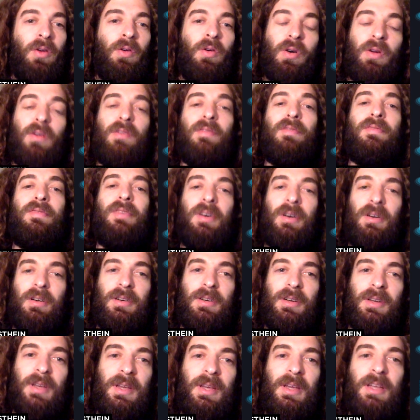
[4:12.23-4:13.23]

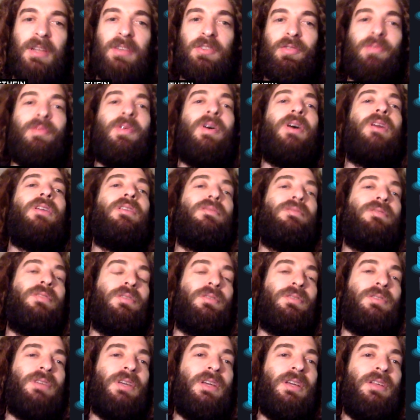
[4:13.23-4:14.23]
Convert each one of
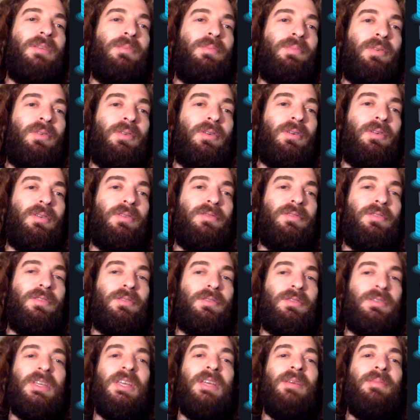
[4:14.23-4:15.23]
those
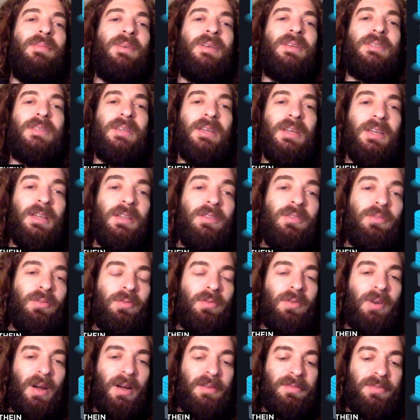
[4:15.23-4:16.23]
schemas into
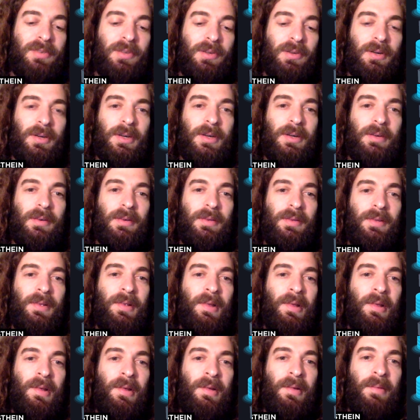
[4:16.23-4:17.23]
GraphQL,
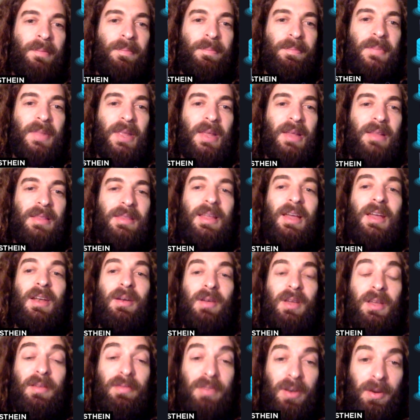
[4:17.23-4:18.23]
and
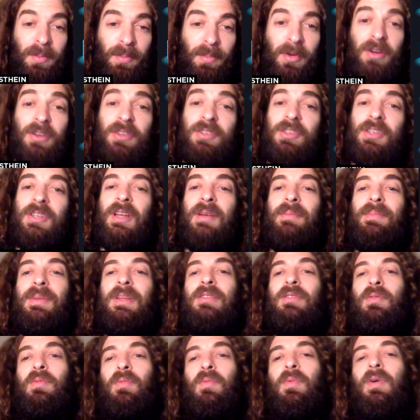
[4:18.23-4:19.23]
then even merge them
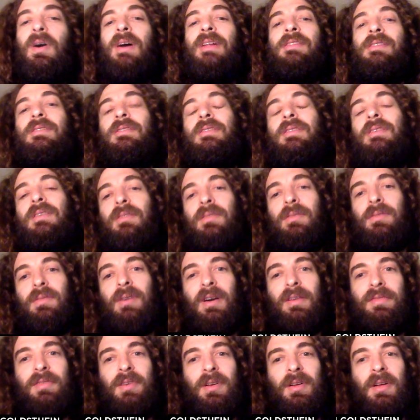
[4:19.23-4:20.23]
into one single
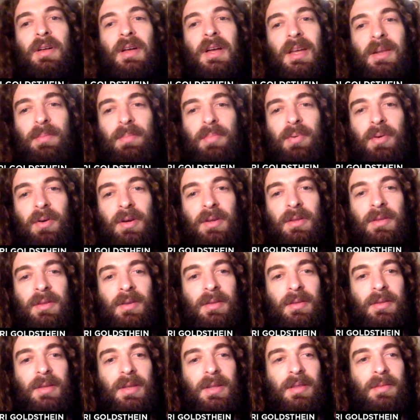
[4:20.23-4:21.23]
GraphQL endpoint
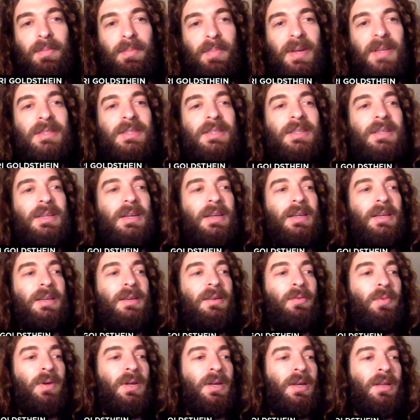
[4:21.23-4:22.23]
that
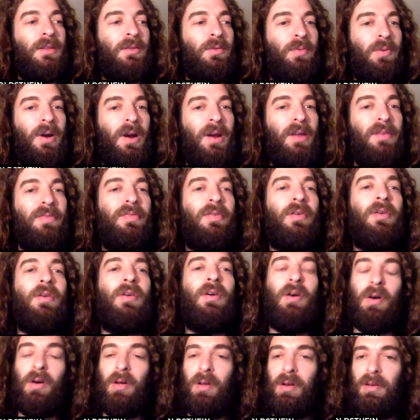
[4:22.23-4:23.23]
basically we can query
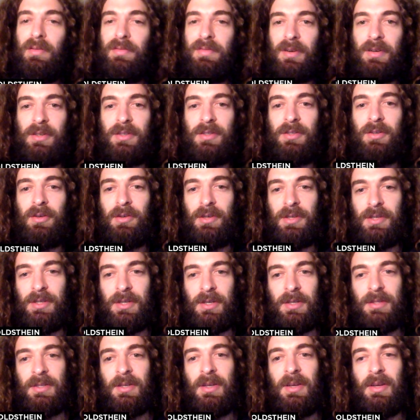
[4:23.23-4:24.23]
for all of our
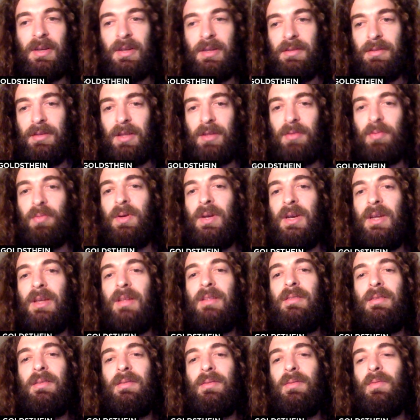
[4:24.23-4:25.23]
sources that we
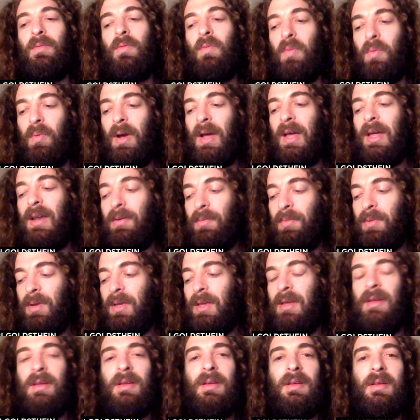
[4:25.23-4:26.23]
need when
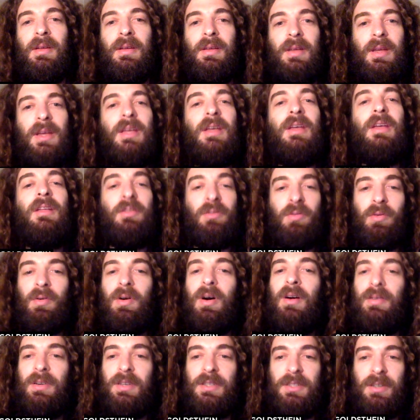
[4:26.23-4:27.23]
we into
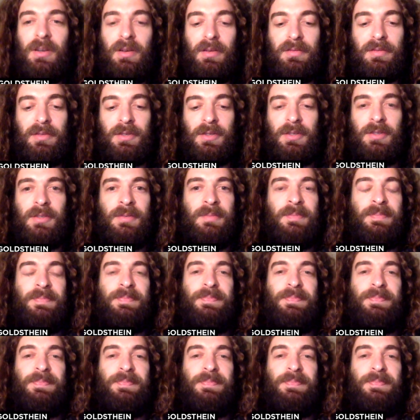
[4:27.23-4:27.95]
our resolvers.